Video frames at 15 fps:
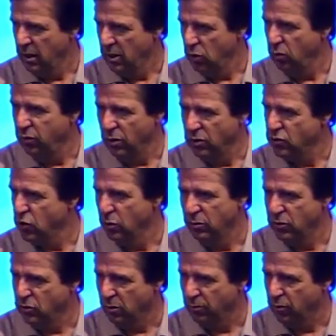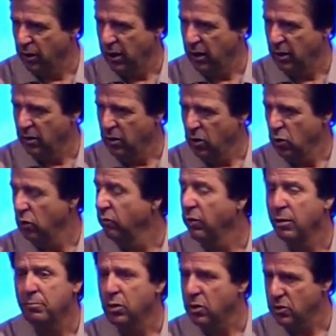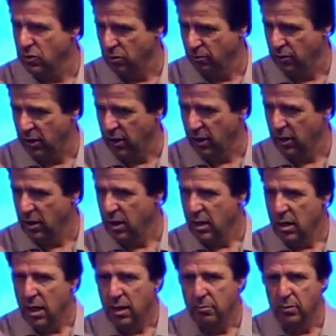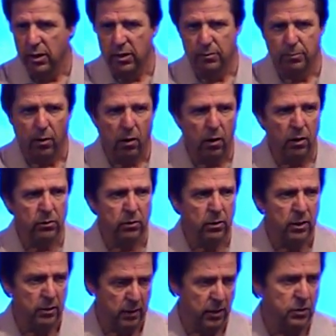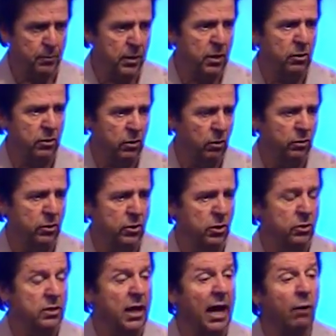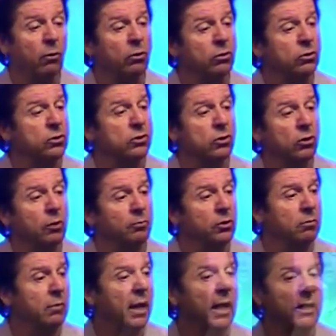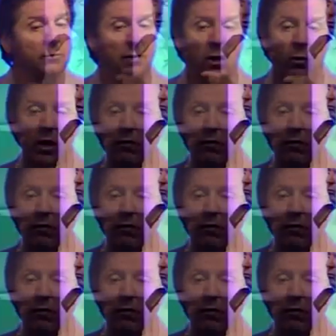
You've heard sermons on prayer, you've read books on prayer. But as Paul, as Peter told the church, I want to stir up your minds by way